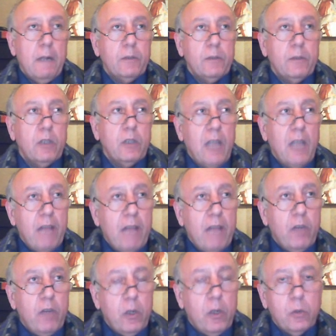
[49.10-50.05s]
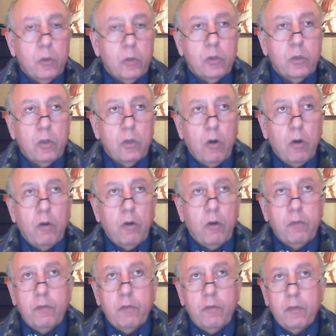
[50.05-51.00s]
So livelihood of
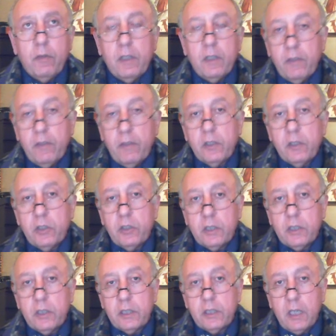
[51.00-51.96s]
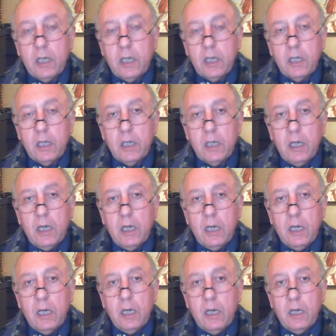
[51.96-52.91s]
the villagers are
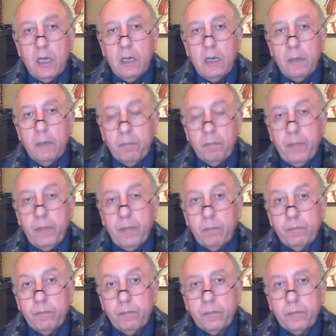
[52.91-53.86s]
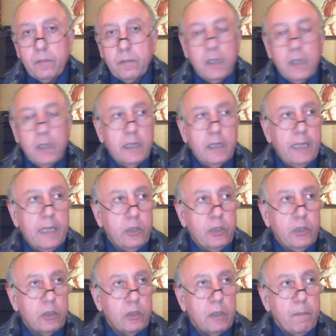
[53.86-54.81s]
uh,
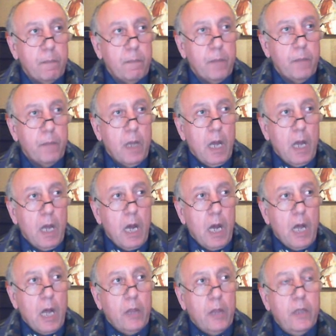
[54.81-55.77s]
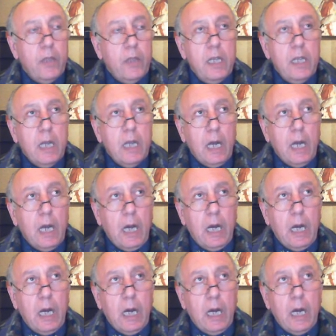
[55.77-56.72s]
endangered. The
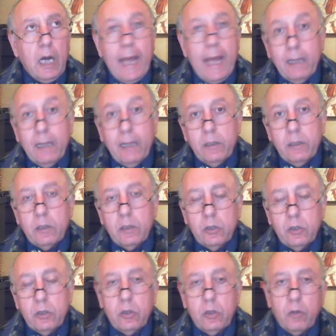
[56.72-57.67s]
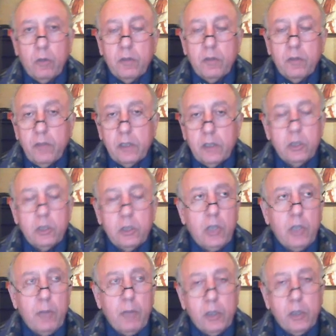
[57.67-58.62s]
uh, elders of the village
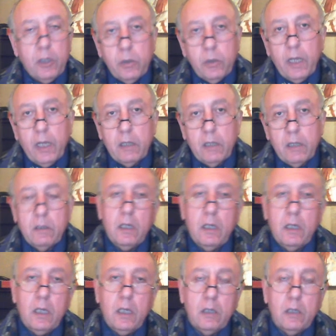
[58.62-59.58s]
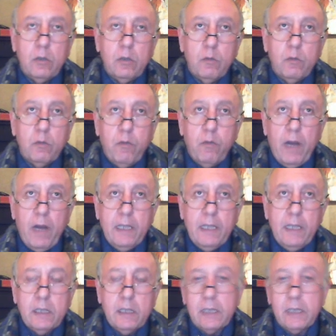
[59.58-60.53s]
coming together uh, to
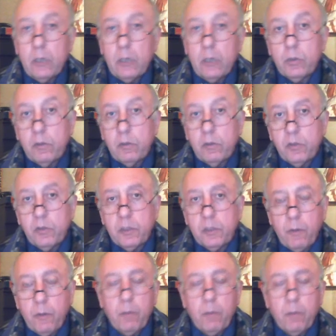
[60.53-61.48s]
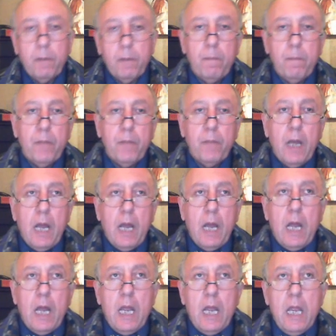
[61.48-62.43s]
find a solution for this problem.
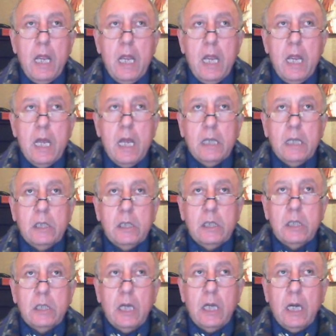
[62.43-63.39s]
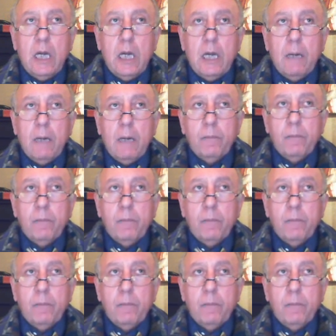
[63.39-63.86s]
And uh,